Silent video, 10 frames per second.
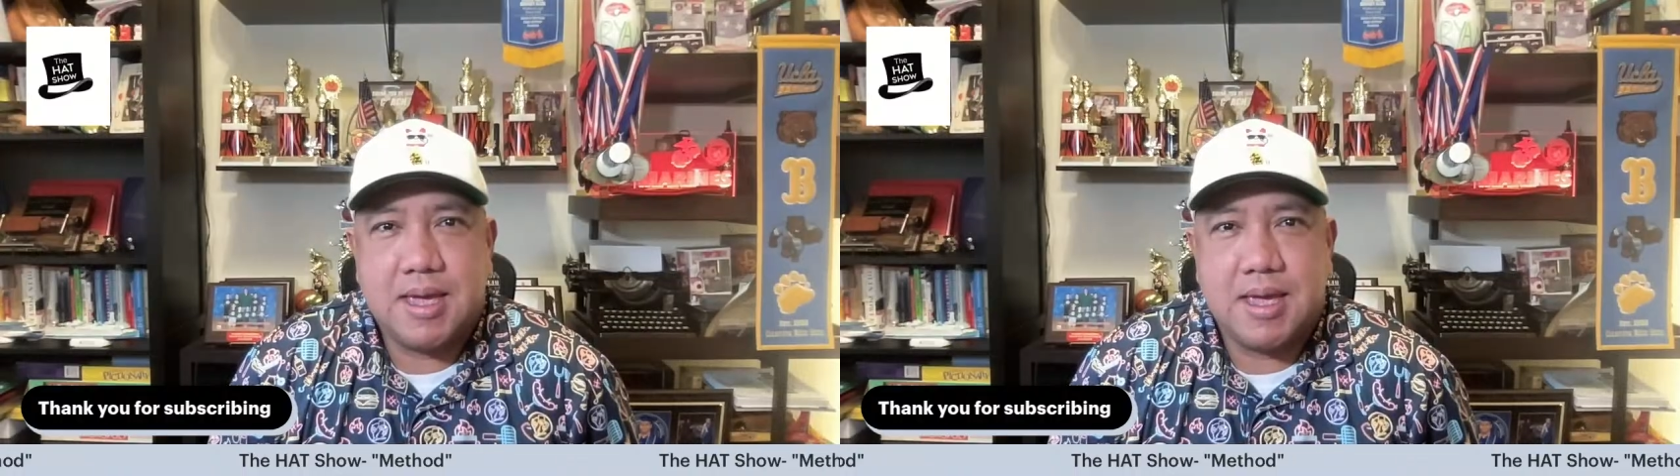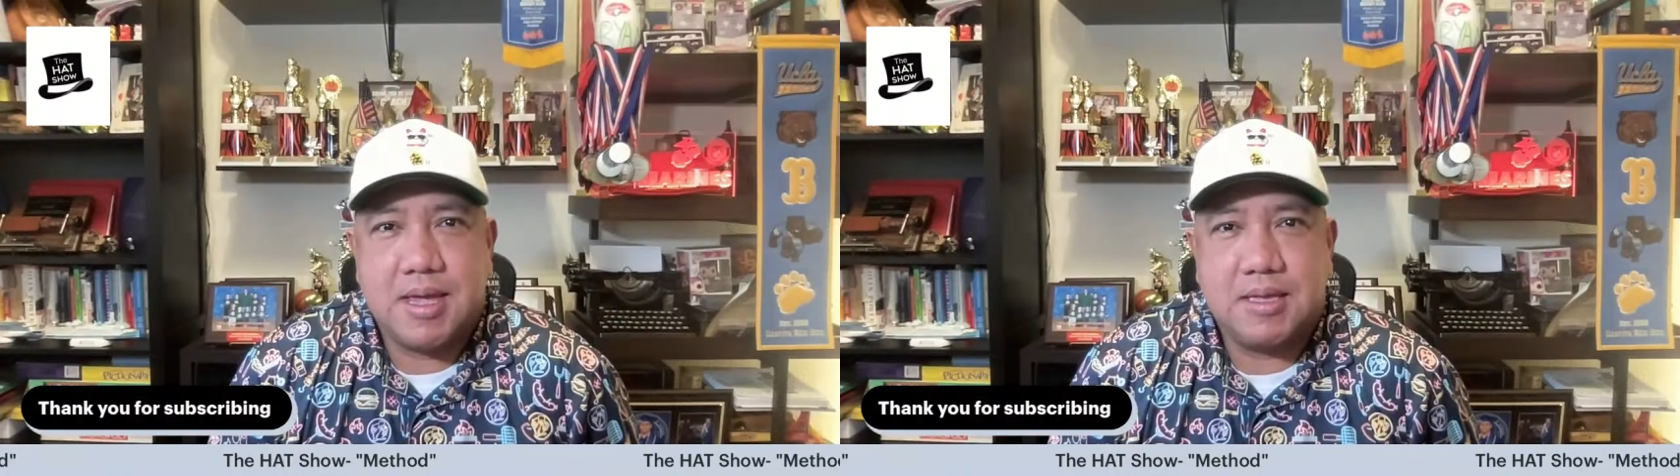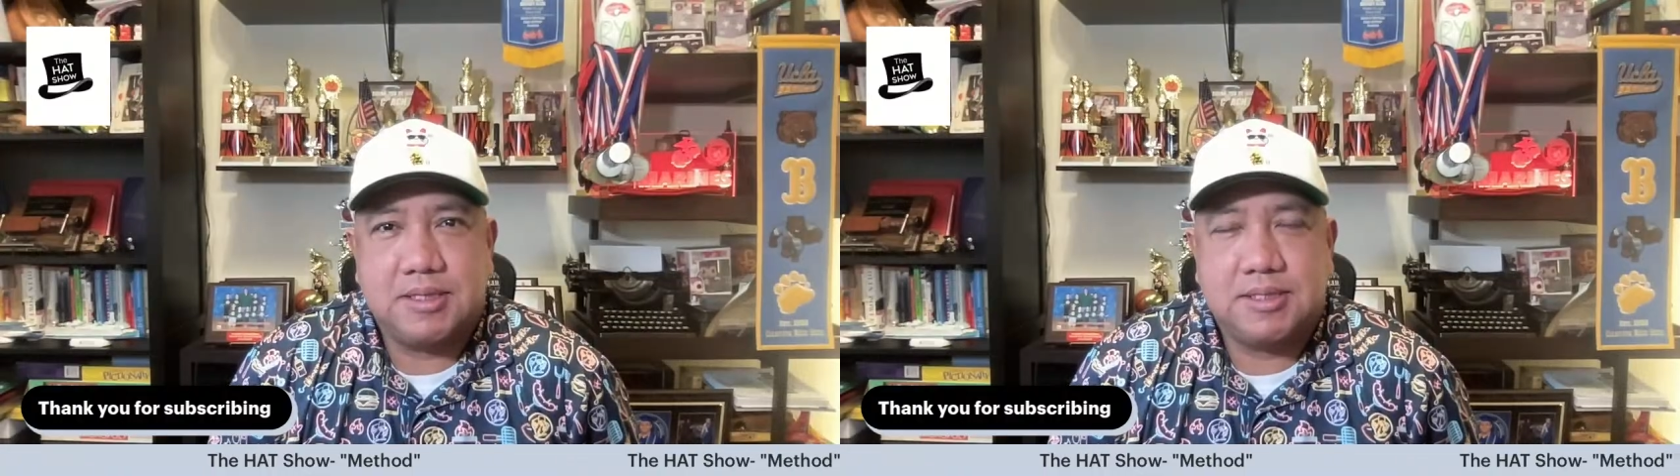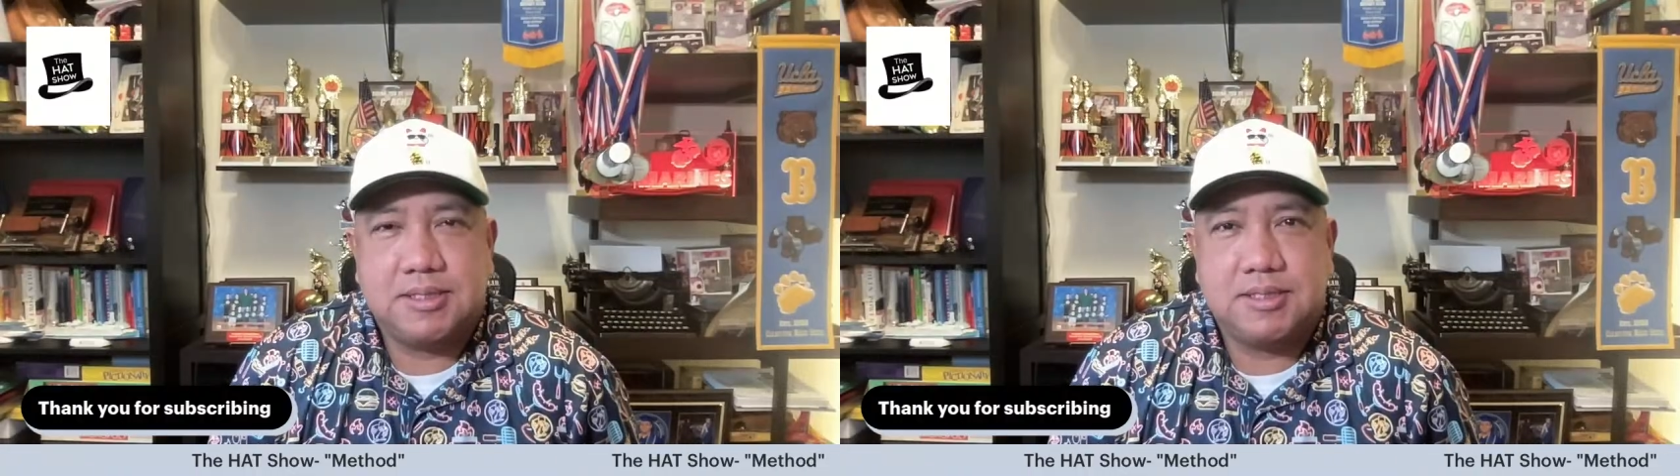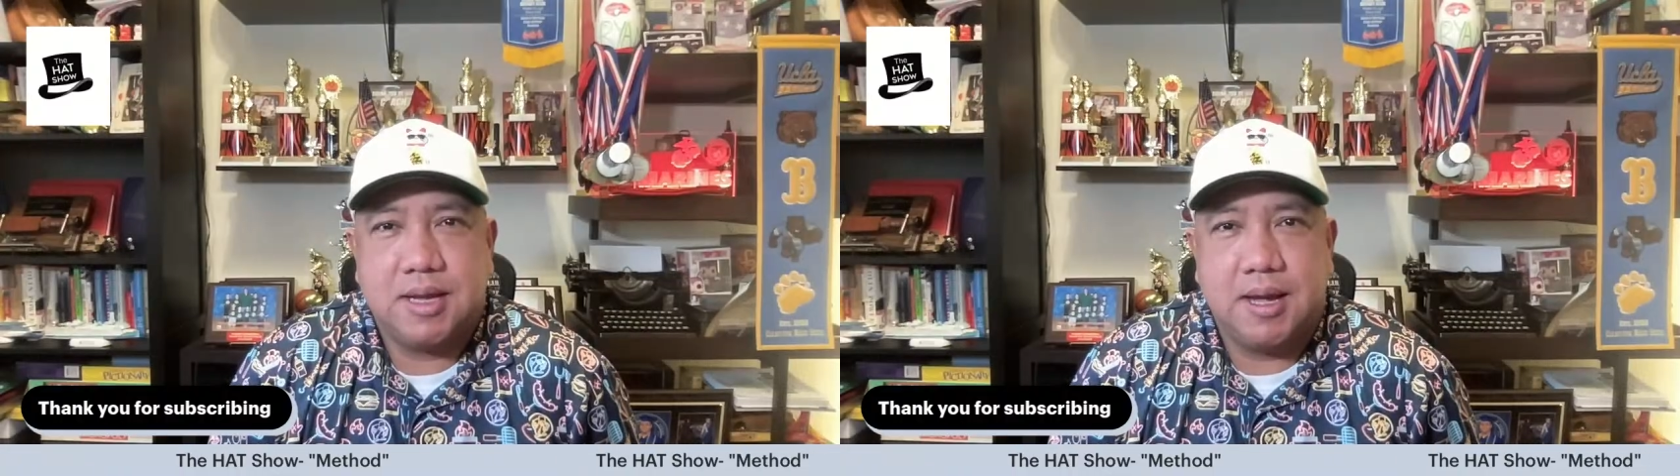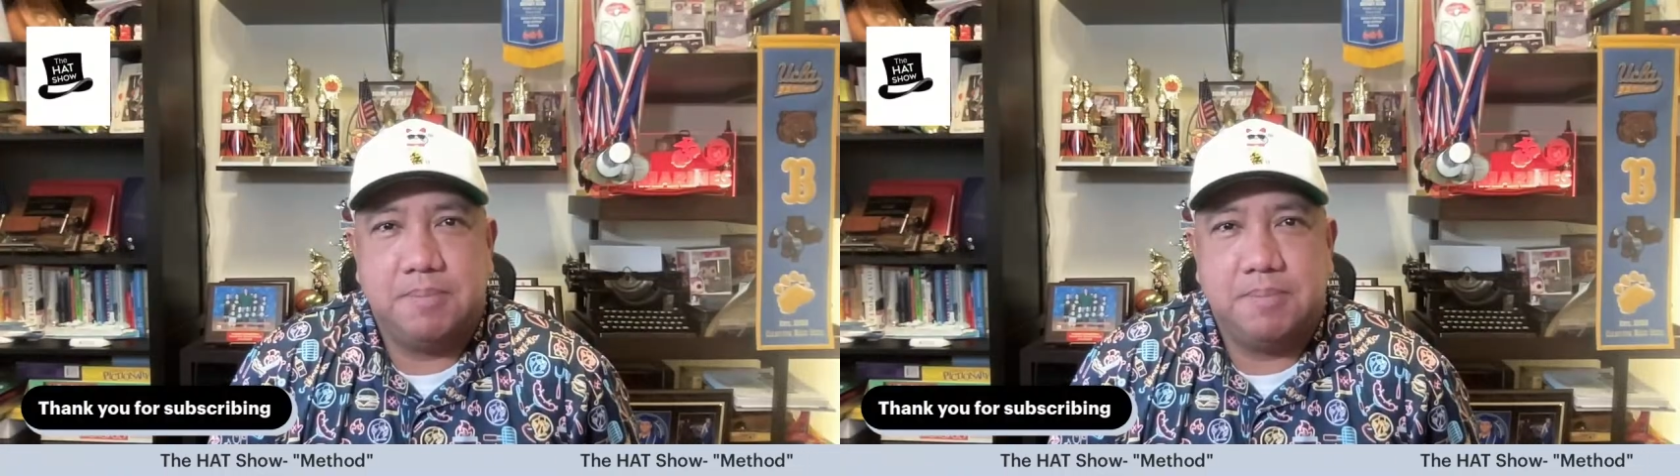is